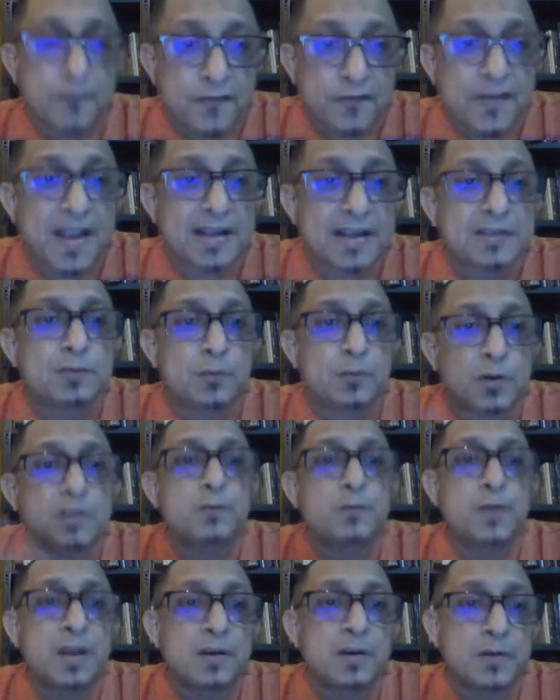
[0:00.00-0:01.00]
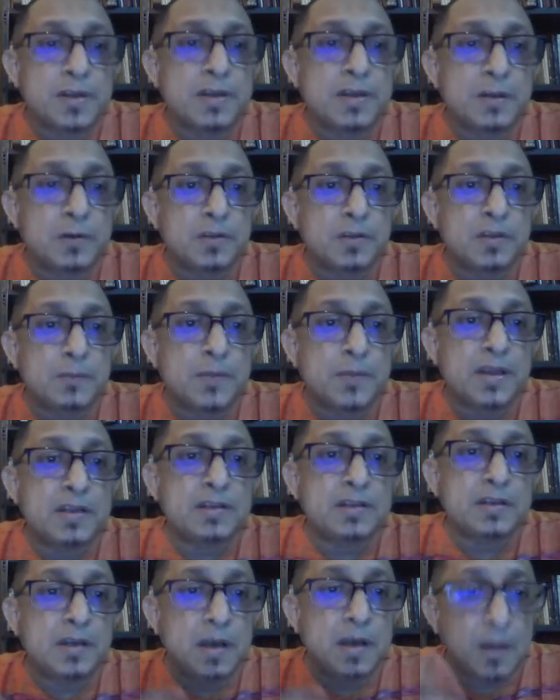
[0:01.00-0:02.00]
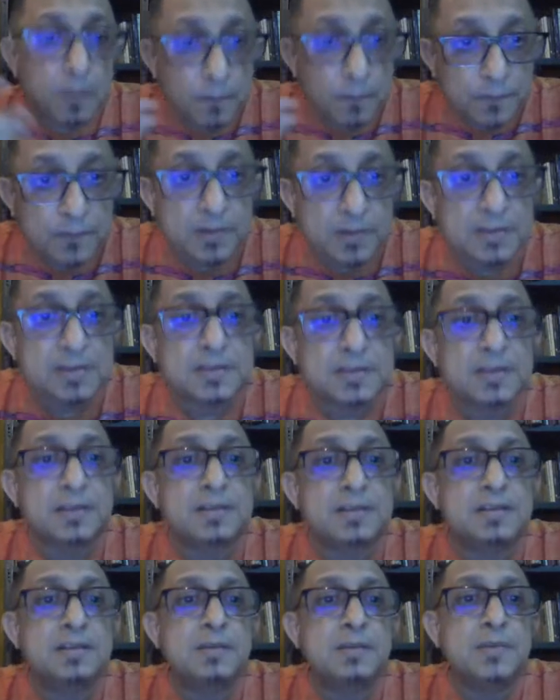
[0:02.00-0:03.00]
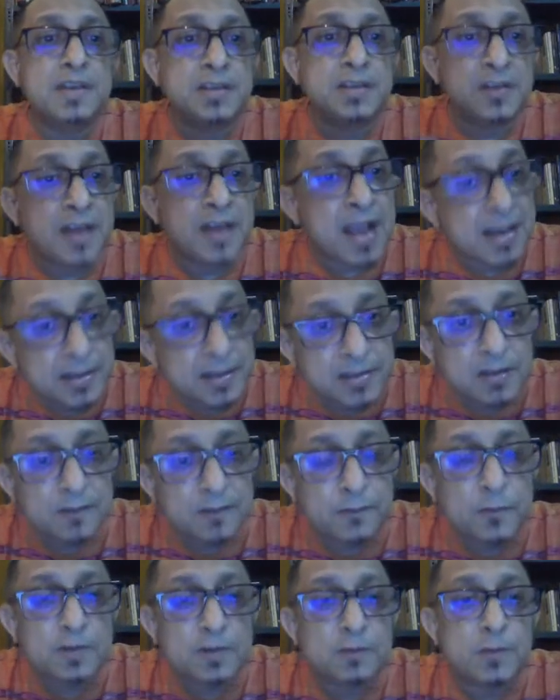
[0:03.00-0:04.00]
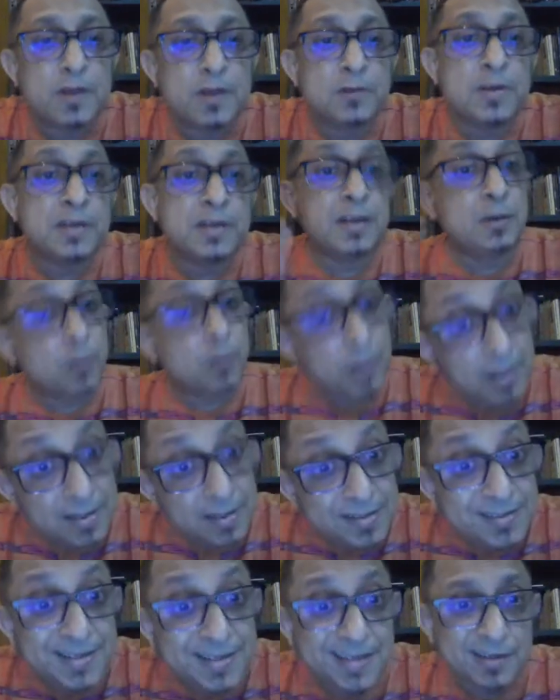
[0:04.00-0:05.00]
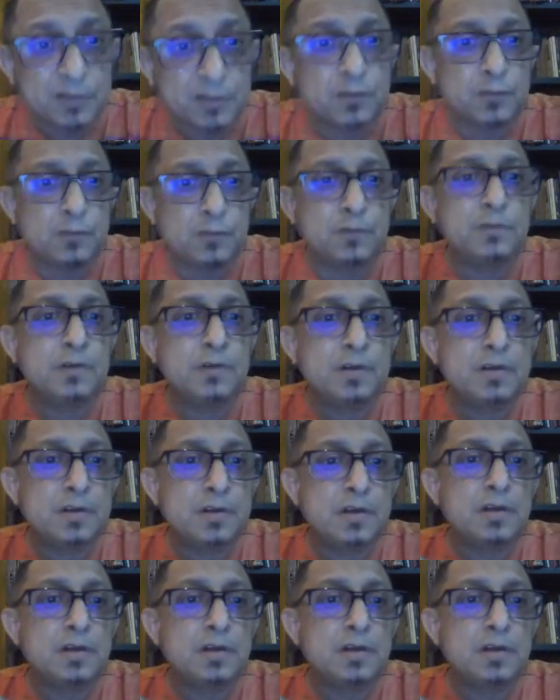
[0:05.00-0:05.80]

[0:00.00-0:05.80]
affect what we are reading on the page and how, for instance, the materiality of what we are reading or listening to